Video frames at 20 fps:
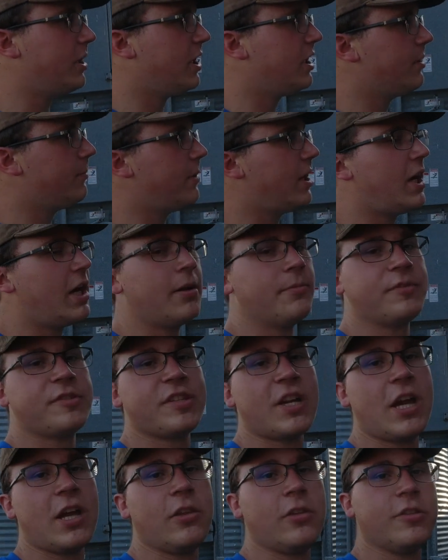bit on the bottom.
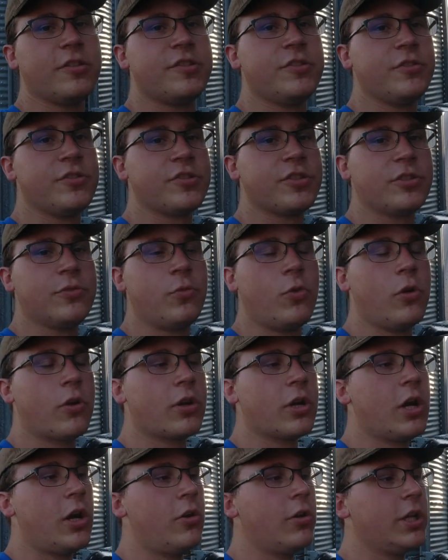Silos usually
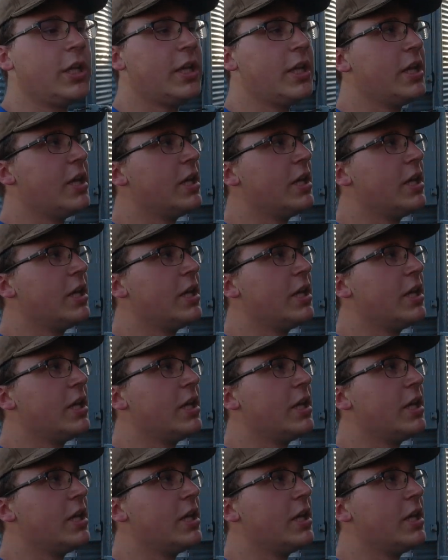worn out